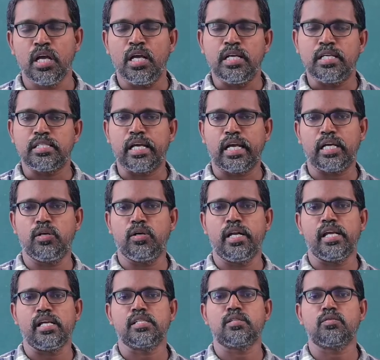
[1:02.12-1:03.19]
Second one
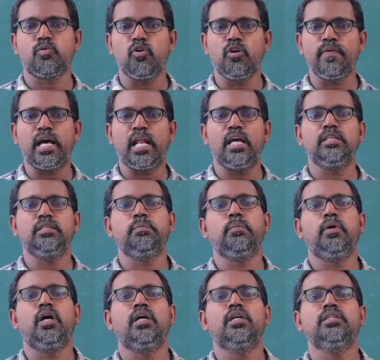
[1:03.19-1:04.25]
is covalent
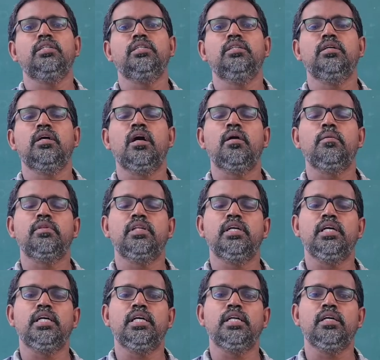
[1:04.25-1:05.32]
bond.
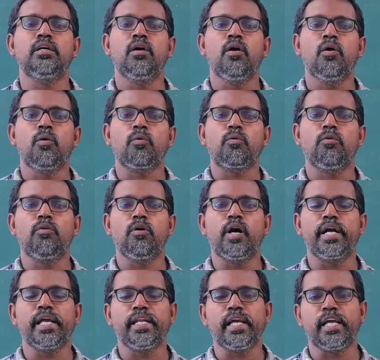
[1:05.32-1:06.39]
Third,
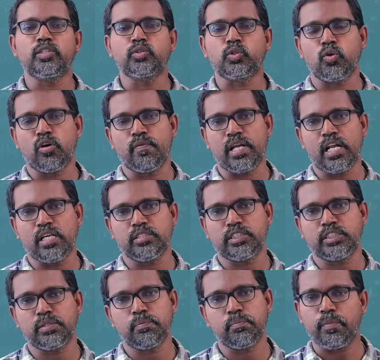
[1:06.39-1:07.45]
coordinate covalent
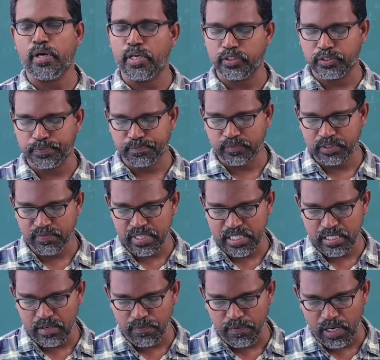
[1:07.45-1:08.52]
bond.
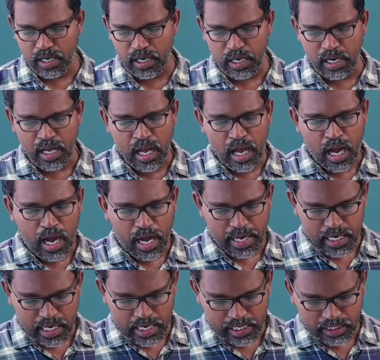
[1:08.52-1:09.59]
First of all,
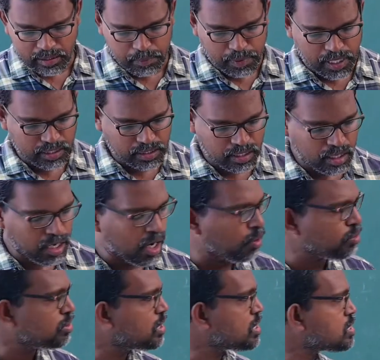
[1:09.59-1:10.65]
ionic bond.
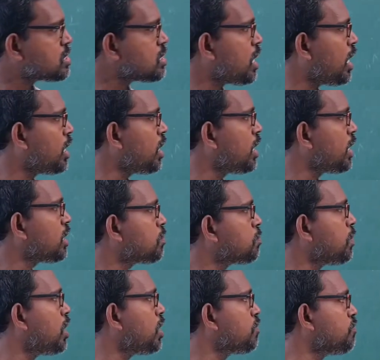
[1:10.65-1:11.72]
How this ionic
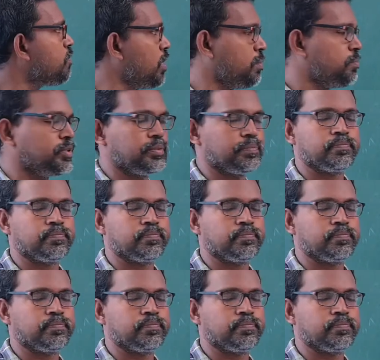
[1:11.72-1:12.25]
bond formed?